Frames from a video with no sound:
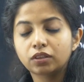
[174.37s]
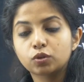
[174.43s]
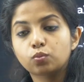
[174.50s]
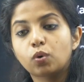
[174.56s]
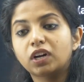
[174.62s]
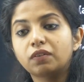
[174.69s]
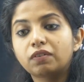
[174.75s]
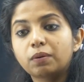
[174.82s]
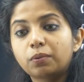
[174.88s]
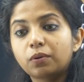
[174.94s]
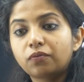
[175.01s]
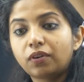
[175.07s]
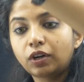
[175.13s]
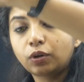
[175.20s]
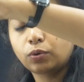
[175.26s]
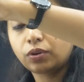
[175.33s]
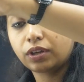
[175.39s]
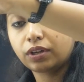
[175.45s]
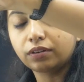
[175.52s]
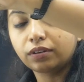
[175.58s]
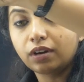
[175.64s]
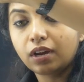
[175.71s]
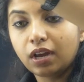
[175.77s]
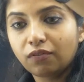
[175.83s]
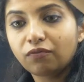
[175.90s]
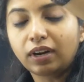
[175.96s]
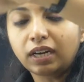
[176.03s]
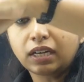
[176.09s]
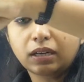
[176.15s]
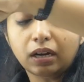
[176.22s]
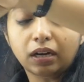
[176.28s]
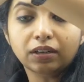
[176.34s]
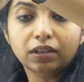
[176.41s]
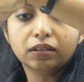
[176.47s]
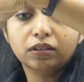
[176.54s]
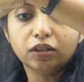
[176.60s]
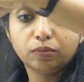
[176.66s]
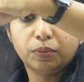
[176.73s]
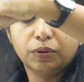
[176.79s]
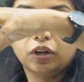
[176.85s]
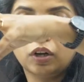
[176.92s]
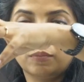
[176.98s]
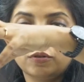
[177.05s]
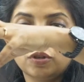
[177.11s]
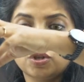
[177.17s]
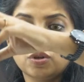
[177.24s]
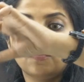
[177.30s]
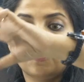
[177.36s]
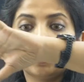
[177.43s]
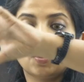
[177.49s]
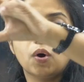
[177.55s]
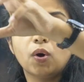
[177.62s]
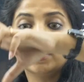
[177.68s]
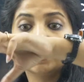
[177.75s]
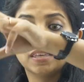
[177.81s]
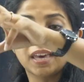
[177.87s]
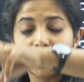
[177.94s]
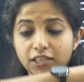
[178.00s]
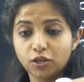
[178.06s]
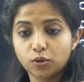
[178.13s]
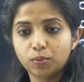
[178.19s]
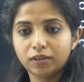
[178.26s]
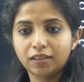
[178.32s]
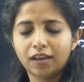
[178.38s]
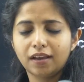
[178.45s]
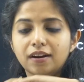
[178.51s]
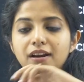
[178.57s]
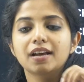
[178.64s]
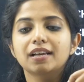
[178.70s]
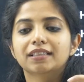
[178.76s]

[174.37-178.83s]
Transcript: This water vapor went to here, went until this particular position where all the gases were there.